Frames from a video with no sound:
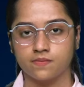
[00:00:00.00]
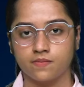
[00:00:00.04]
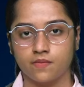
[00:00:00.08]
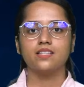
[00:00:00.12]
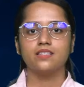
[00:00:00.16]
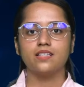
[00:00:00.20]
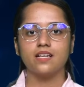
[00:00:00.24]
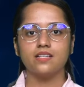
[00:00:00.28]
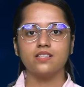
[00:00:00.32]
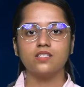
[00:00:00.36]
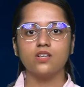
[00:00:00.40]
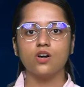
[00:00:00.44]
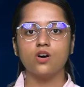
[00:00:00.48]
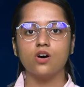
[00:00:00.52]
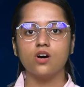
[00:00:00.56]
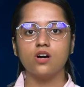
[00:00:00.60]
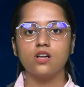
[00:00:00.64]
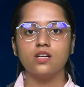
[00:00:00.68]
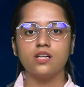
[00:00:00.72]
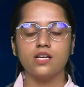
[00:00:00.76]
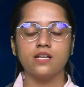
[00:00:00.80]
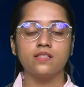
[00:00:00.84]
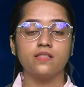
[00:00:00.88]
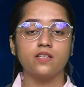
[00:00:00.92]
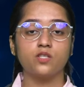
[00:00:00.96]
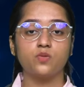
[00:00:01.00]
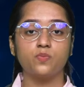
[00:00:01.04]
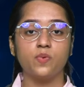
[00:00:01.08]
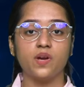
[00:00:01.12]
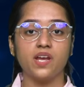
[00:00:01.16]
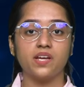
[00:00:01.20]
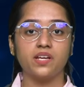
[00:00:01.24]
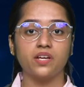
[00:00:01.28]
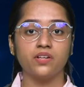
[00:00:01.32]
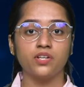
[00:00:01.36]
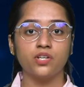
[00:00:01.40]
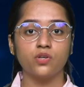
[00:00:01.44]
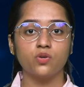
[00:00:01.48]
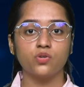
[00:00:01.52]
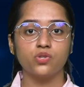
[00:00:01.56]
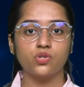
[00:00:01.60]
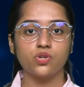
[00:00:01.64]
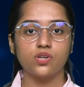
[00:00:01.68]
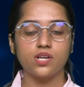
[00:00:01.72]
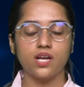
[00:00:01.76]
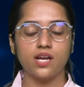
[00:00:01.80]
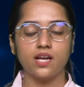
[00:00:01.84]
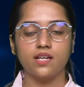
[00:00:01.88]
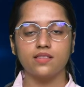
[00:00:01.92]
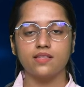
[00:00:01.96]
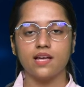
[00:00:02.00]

That's all in this breaking news today.